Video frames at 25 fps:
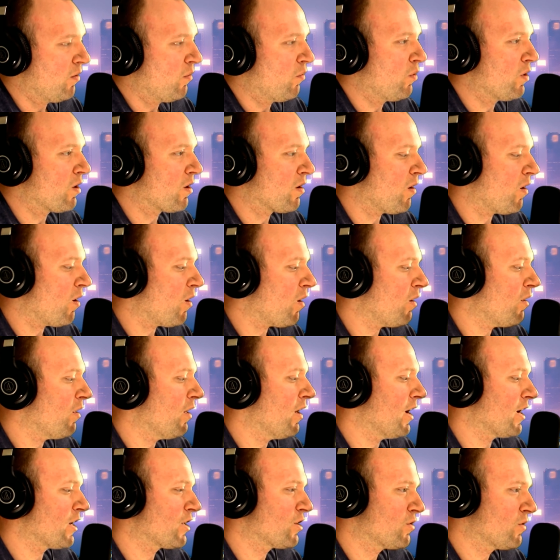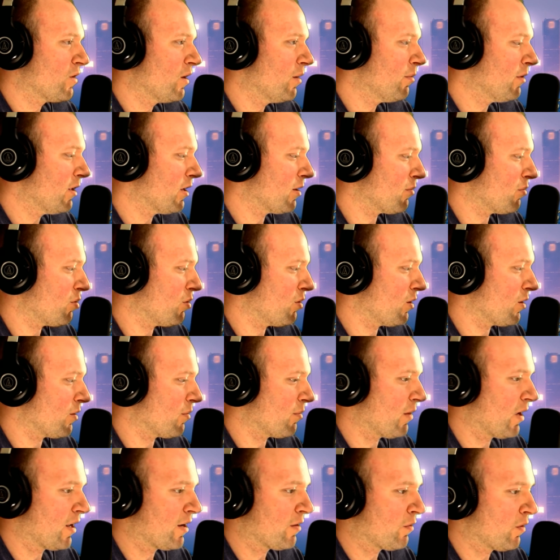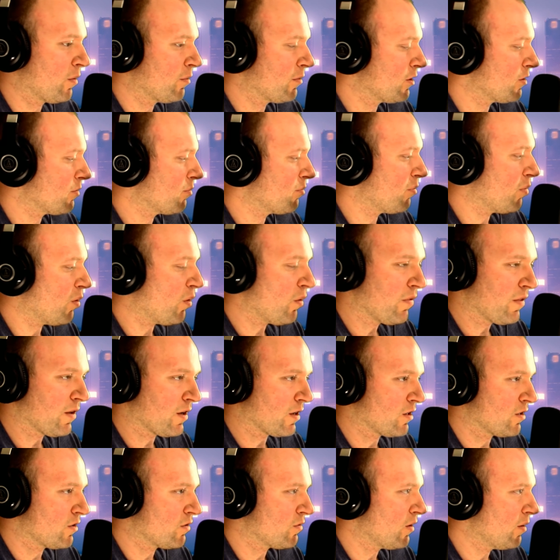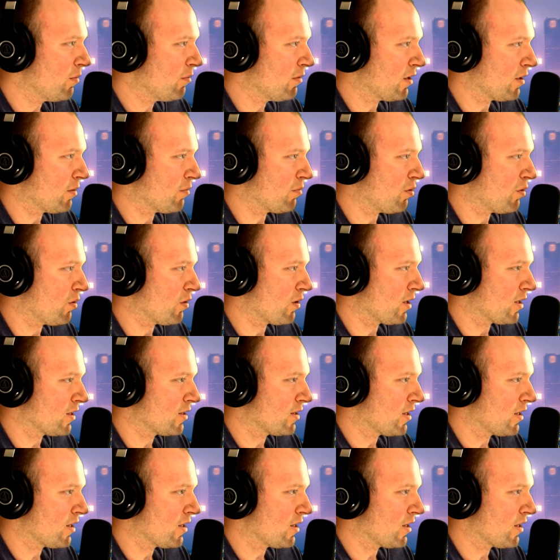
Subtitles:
We're all extremely important. Men and women are both extremely important.